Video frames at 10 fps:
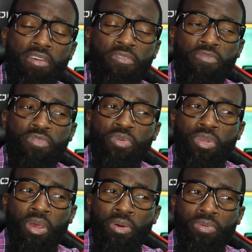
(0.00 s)
If you
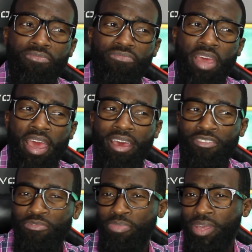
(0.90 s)
don't
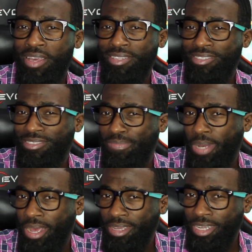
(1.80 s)
have plans to
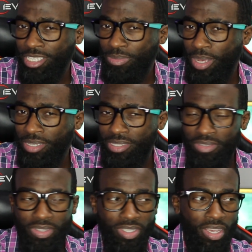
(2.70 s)
buy an Xbox
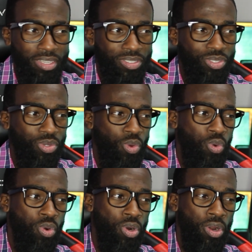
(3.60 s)
Series X
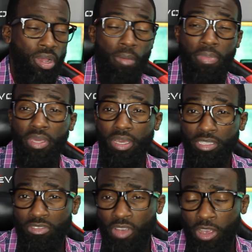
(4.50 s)
or a P
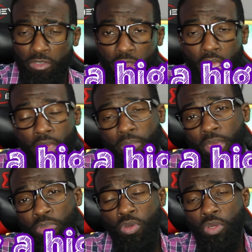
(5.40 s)
S five,
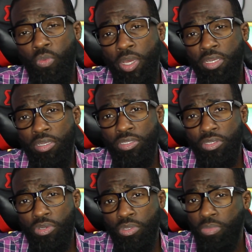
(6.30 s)
maybe you can wait
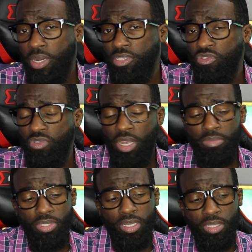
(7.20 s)
until the price
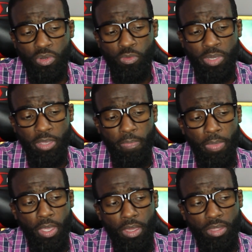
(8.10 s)
drops a little bit.
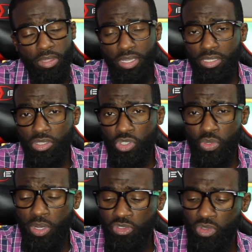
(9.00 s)
This is
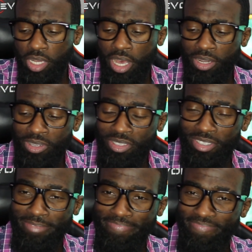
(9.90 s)
two hundred
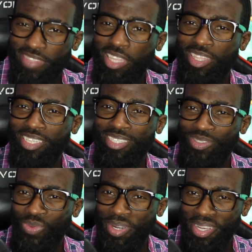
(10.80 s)
dollars. This
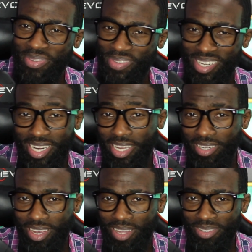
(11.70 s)
is one hundred
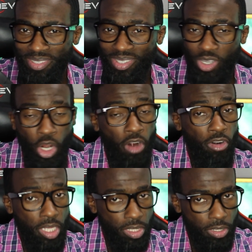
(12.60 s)
eighty dollars
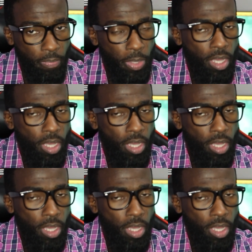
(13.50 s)
currently.